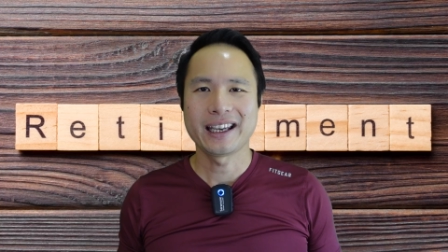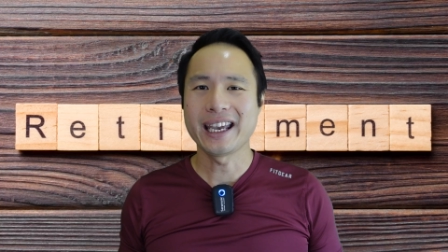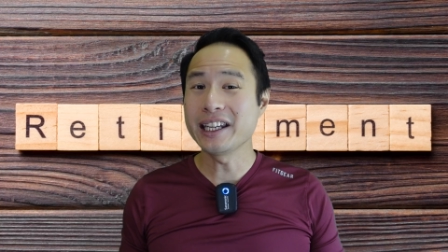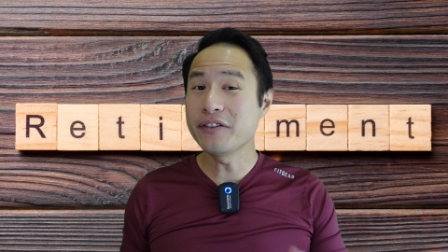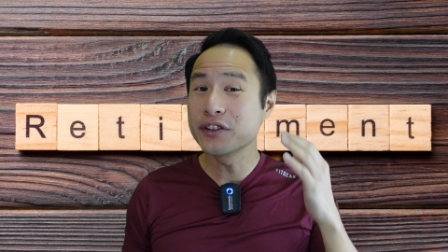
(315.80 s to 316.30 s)

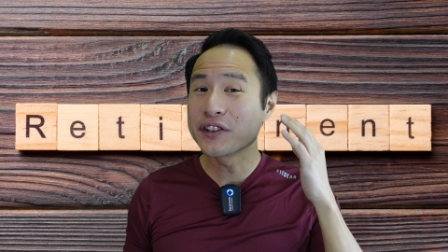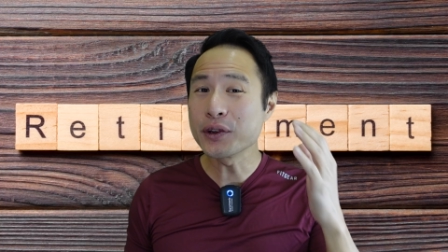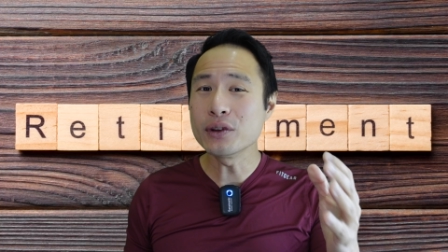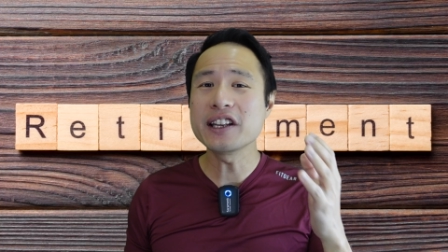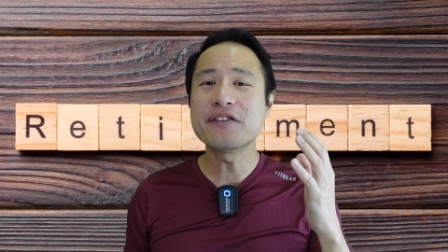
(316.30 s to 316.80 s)
And if you
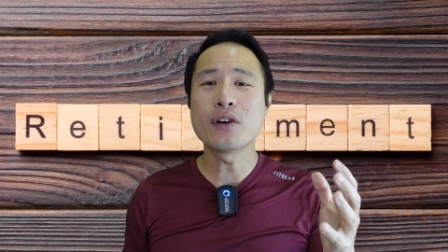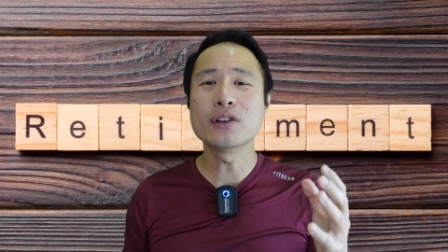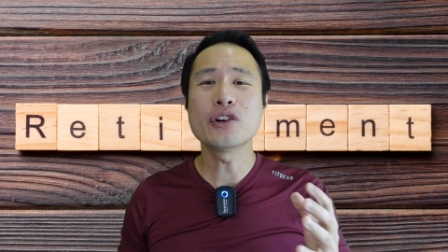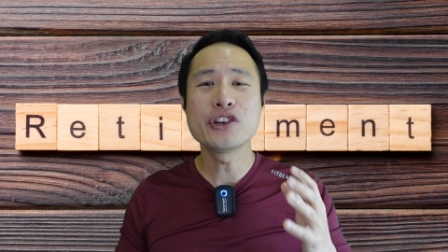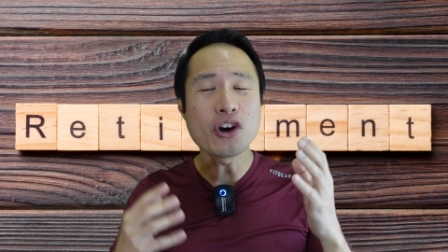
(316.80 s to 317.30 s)
solely
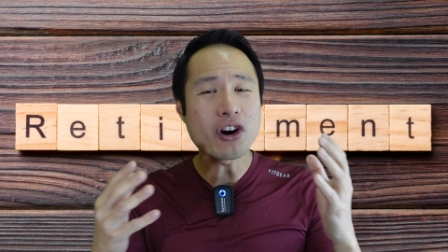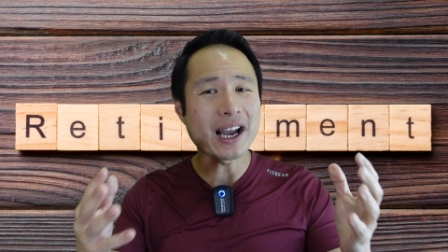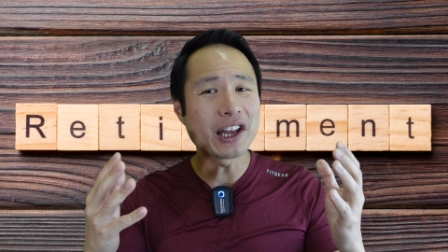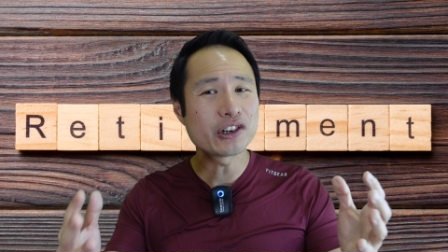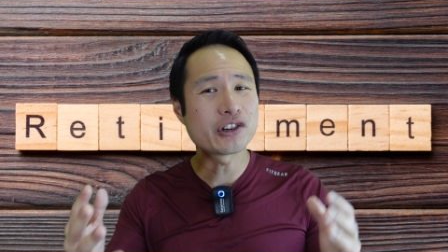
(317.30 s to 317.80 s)
follow your
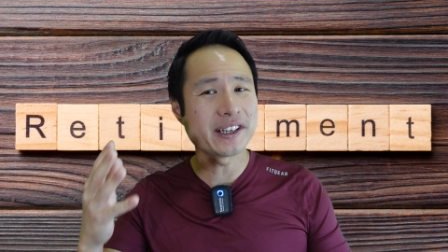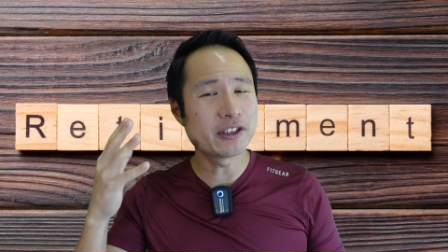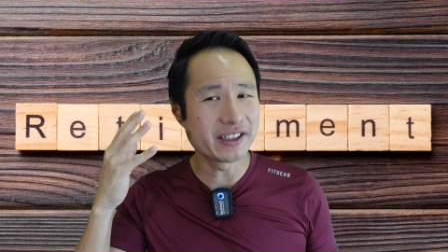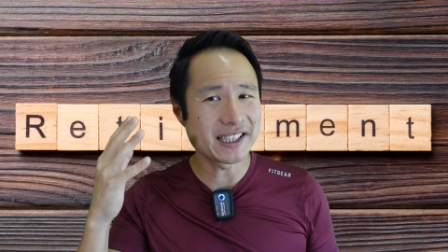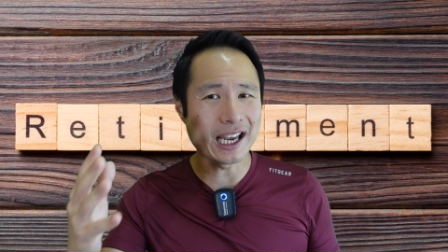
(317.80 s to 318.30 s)

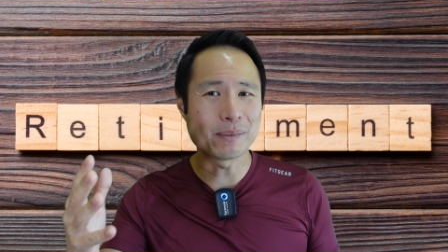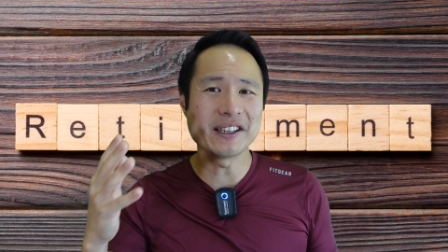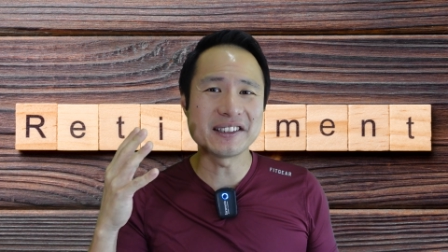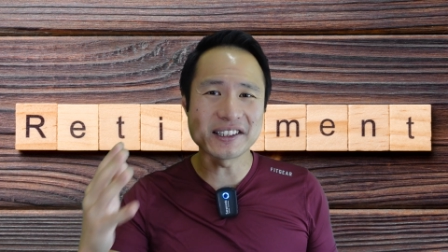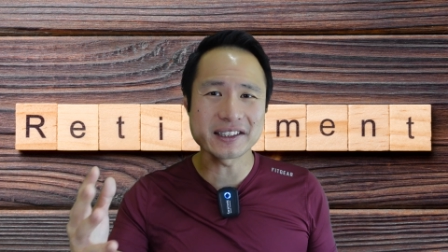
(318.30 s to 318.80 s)
country's
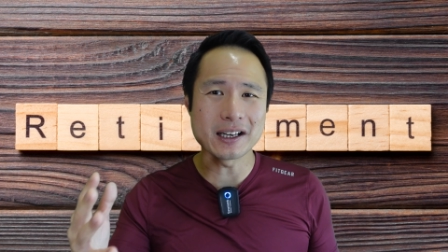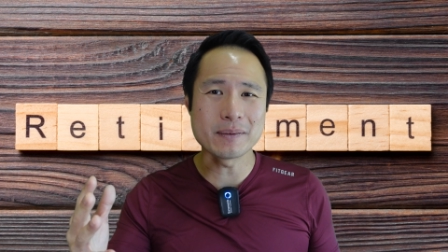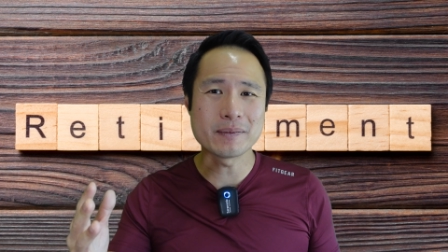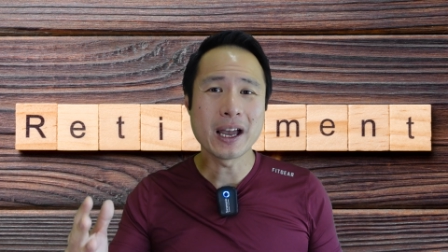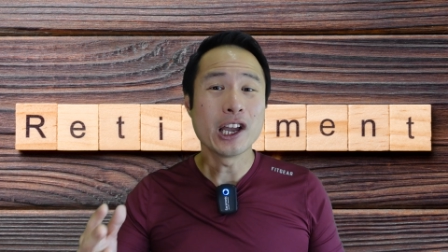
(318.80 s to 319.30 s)
retirement
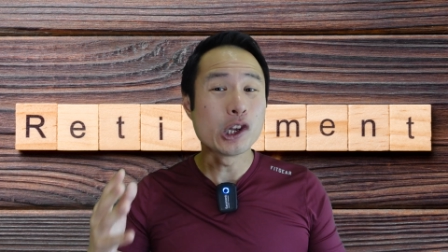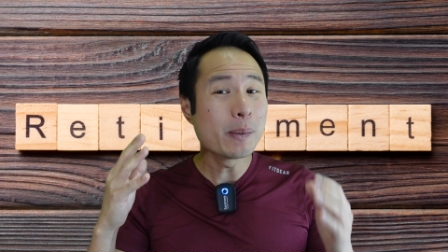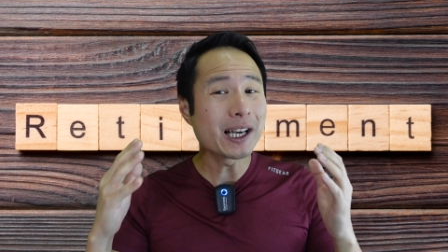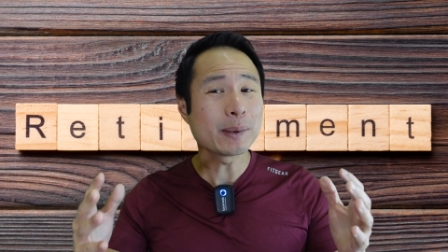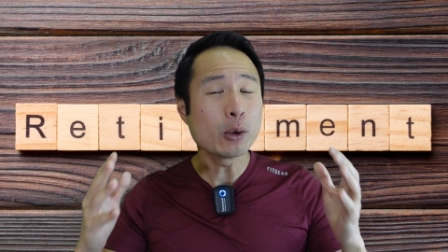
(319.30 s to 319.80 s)
system, you
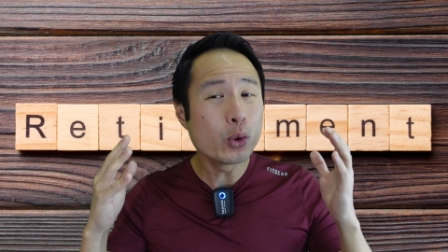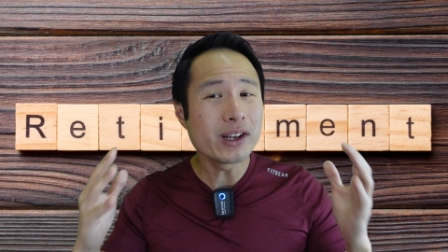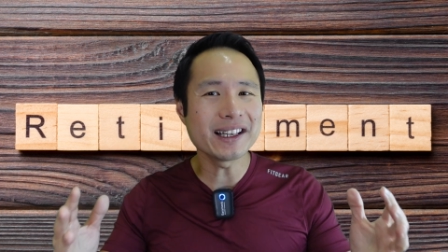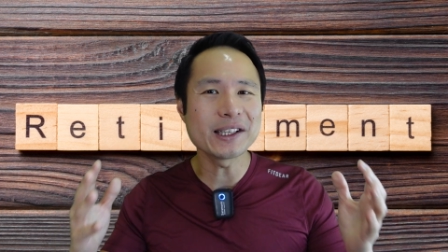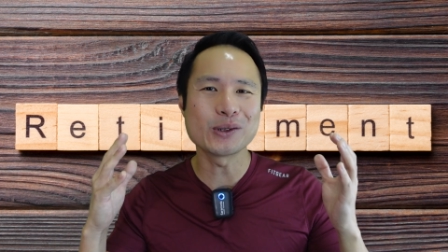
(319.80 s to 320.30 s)
must be
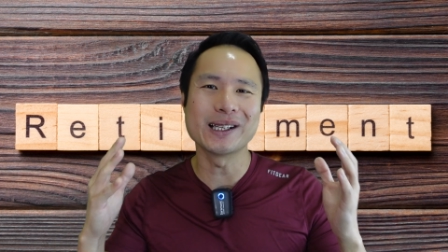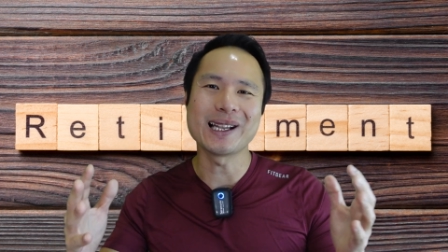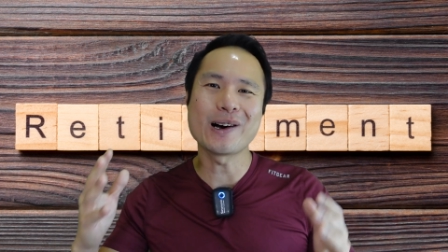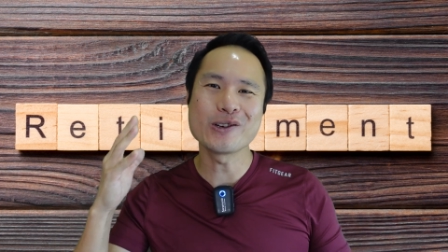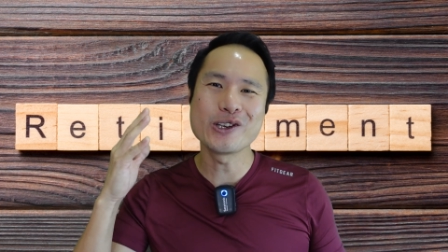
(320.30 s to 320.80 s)
willing to
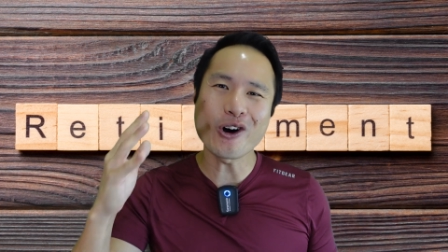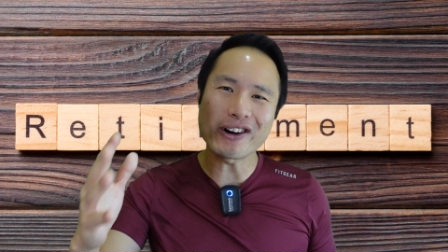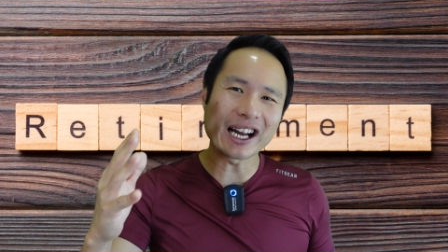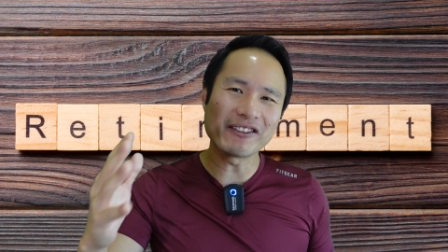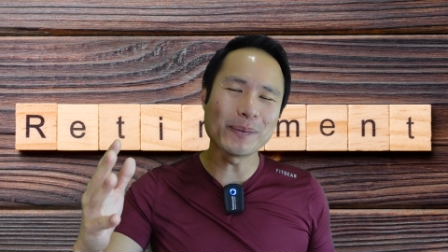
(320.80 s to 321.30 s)
allow
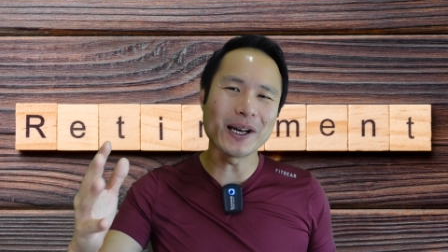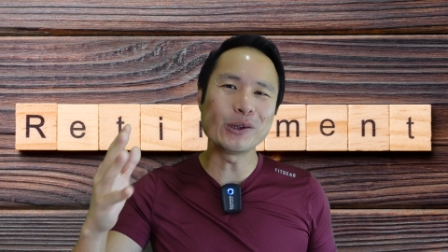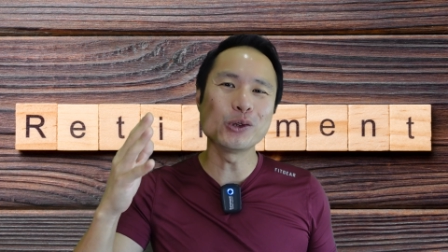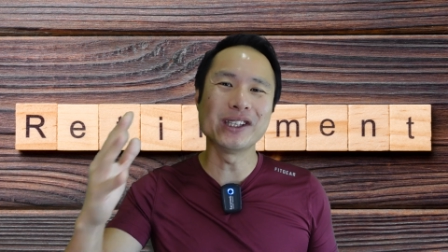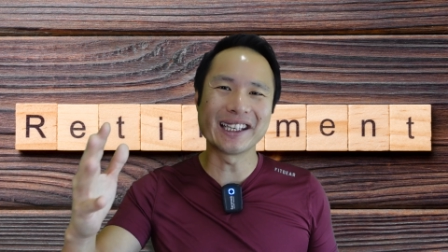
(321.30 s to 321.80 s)
your
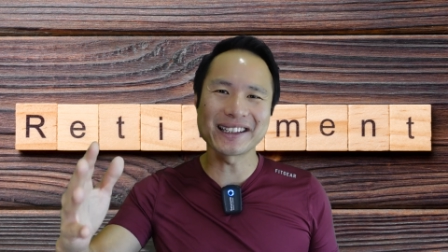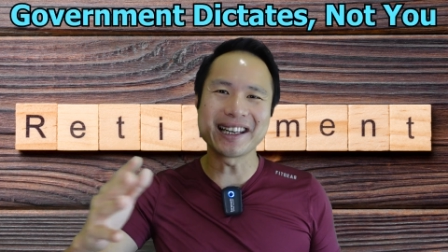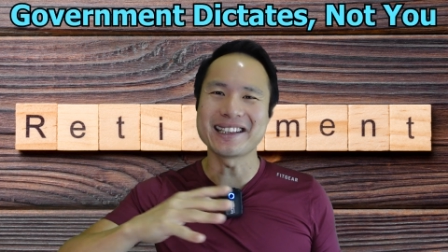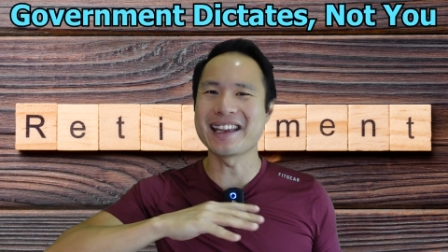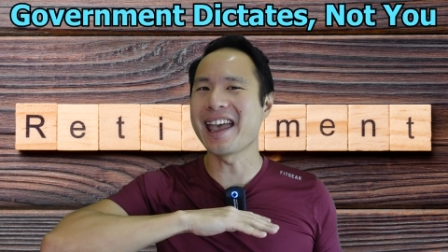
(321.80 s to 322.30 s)
government to
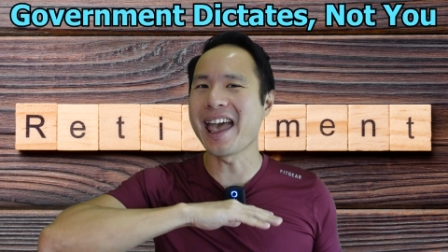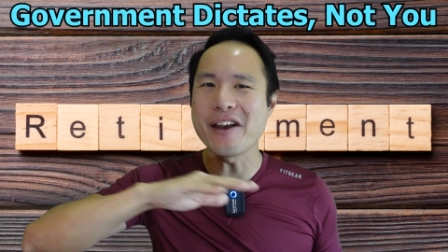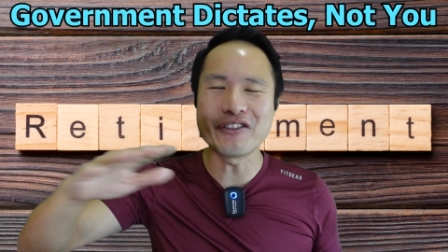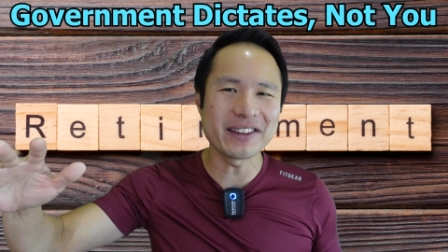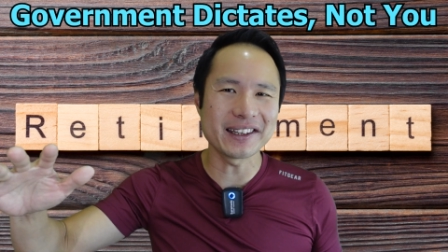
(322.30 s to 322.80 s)
dictate
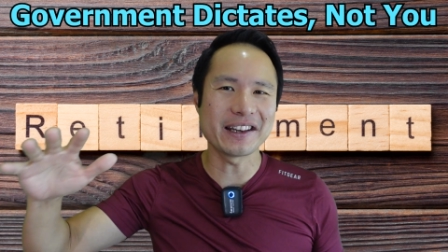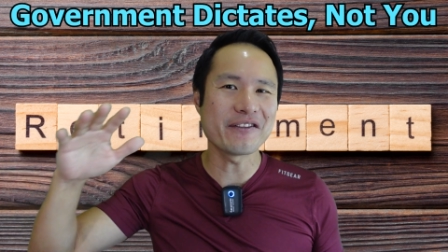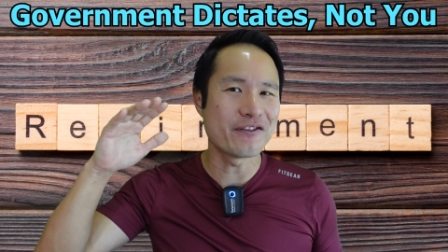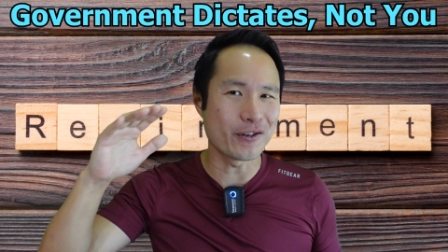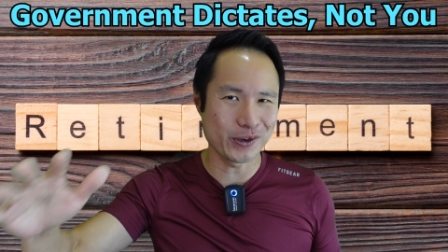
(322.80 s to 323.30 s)
everything
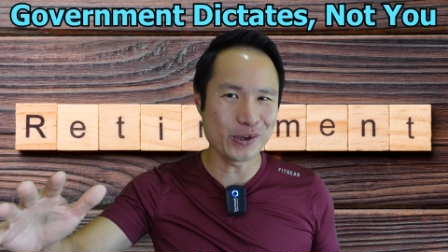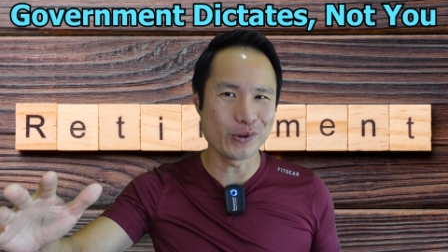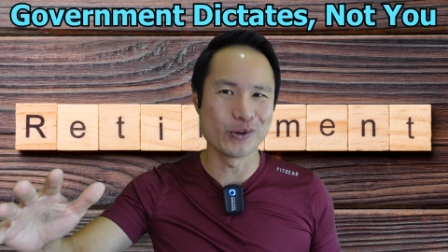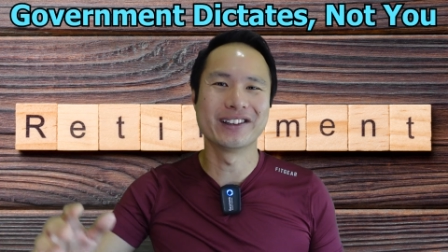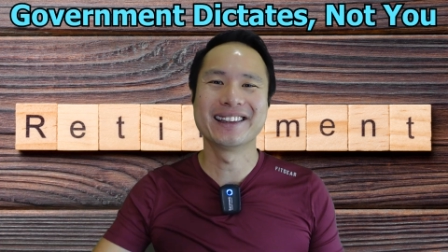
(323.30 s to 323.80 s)
for
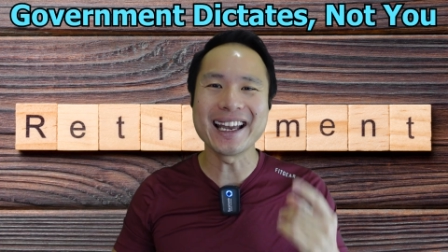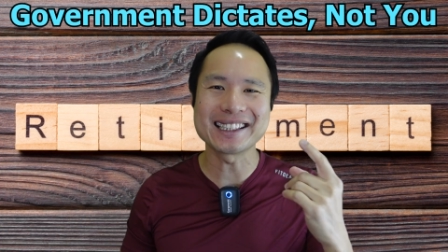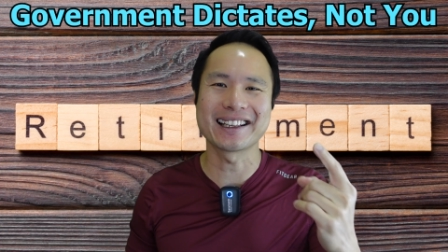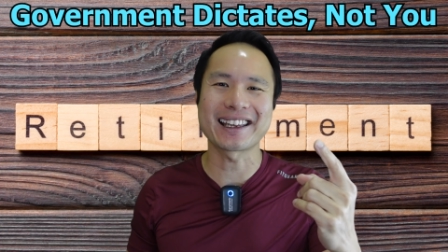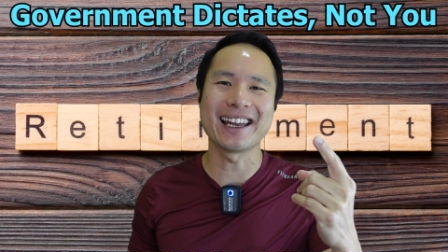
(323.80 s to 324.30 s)
you.
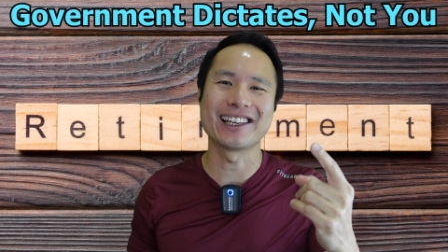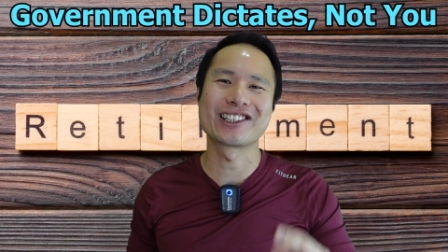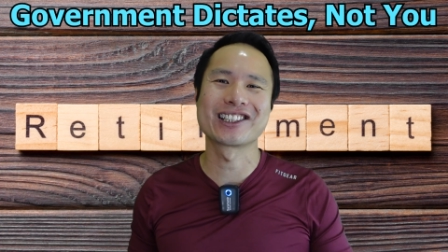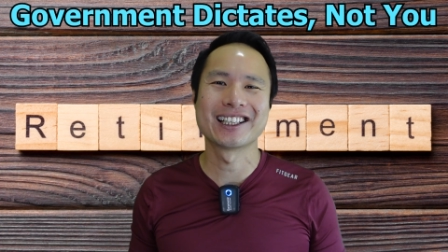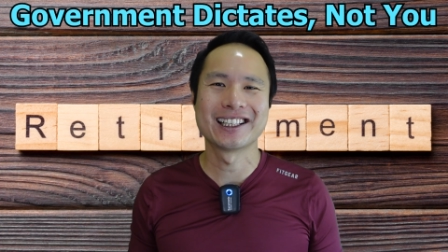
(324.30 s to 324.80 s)
That's the
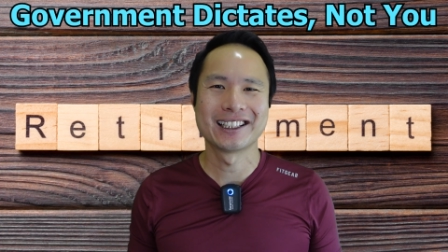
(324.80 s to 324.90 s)
catch.